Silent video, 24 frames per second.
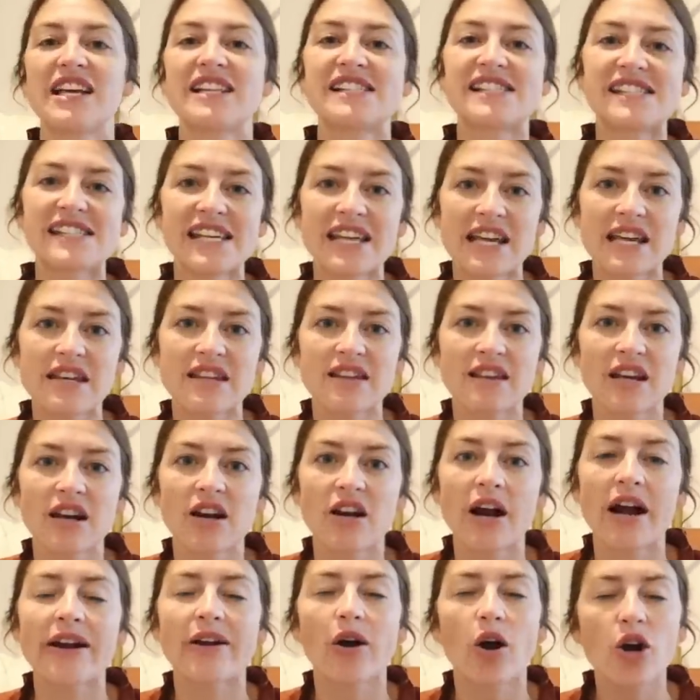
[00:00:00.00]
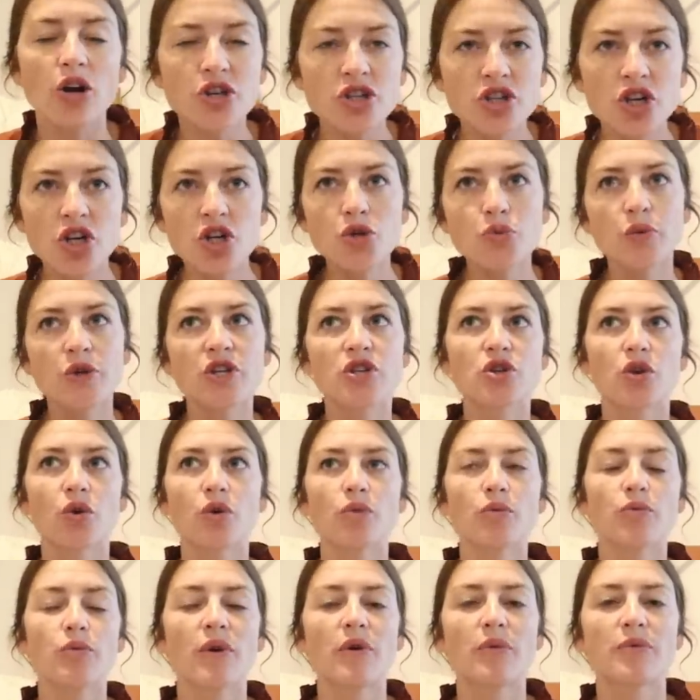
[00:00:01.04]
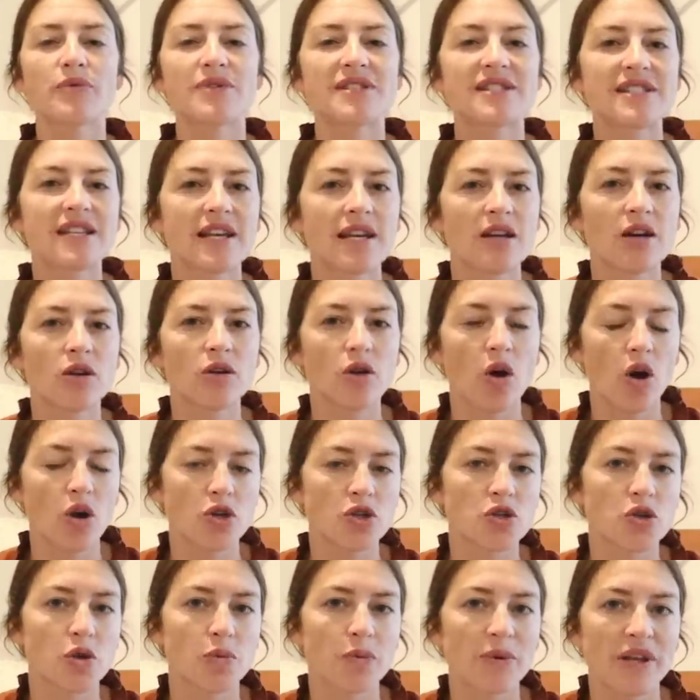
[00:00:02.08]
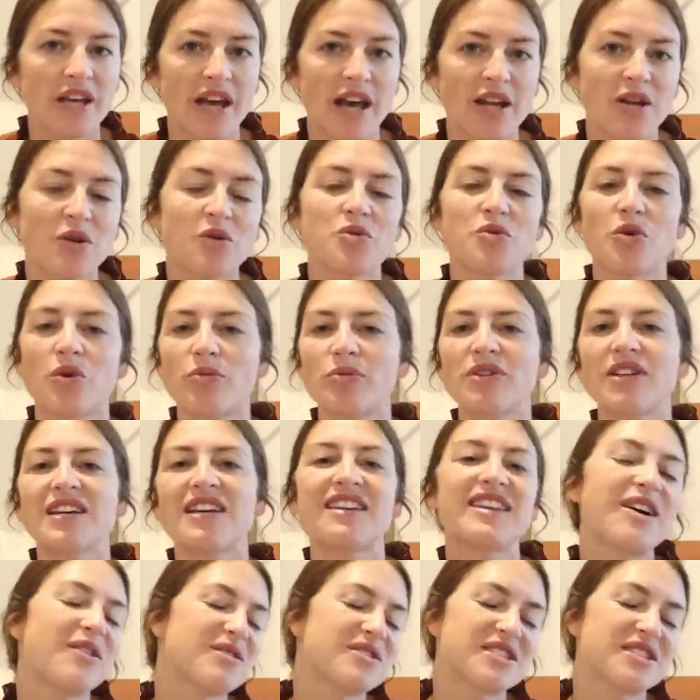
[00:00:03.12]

that singing there. At our church, we don't sing along to a piano normally. That